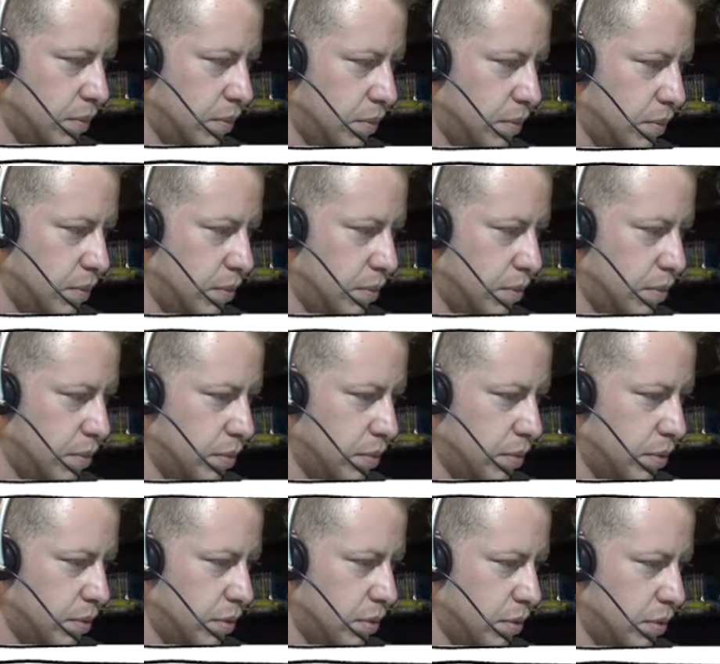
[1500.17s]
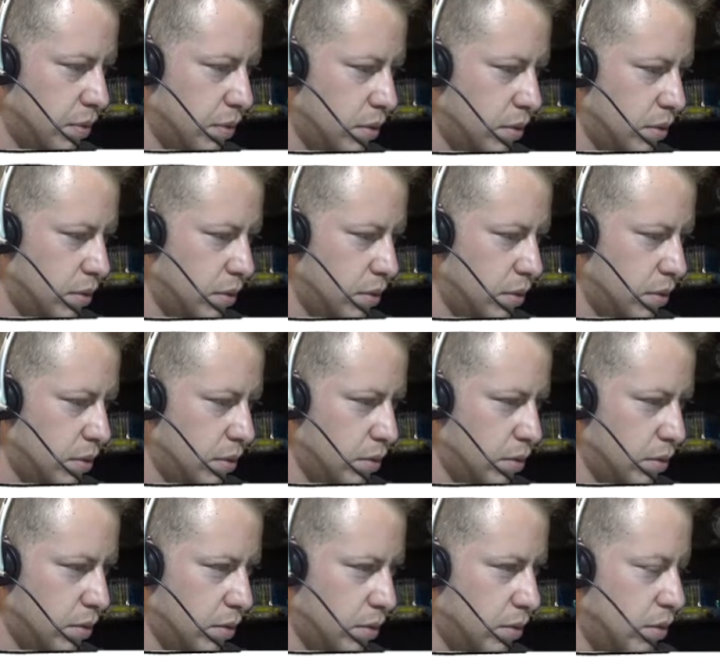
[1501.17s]

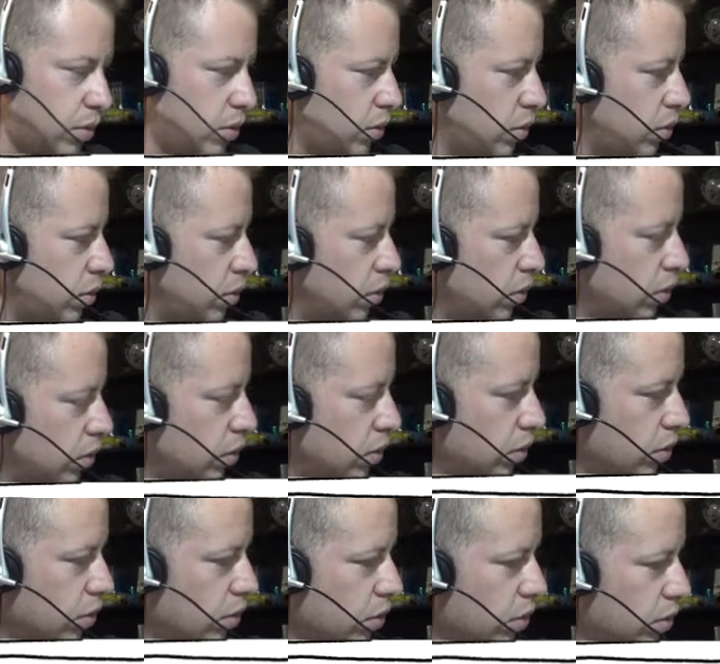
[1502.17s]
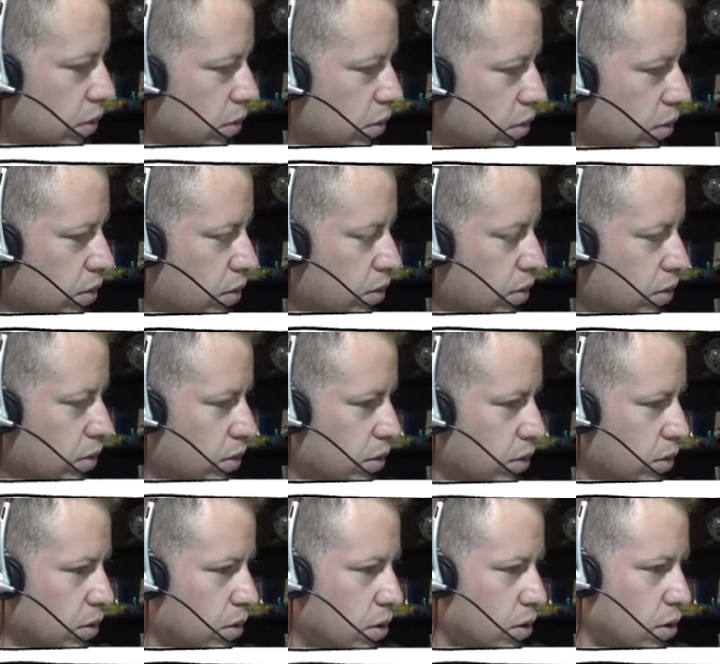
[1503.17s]

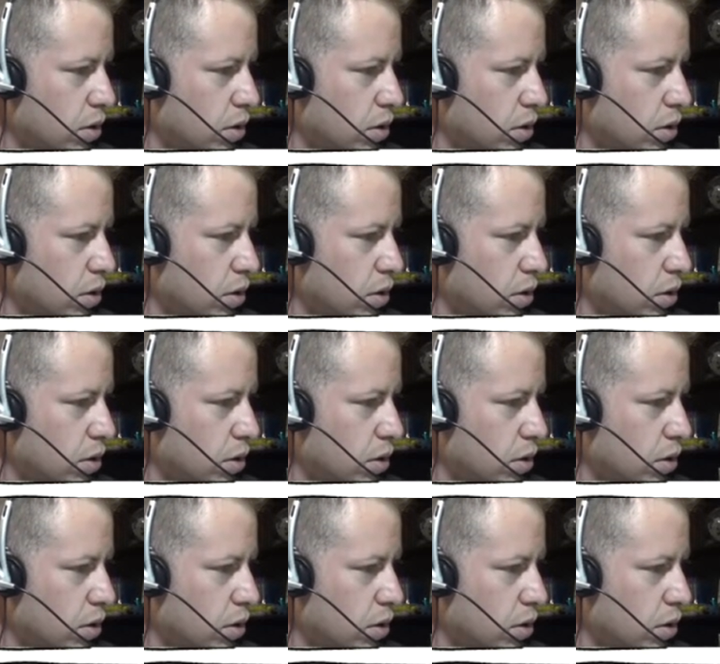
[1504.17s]
Nothing is said.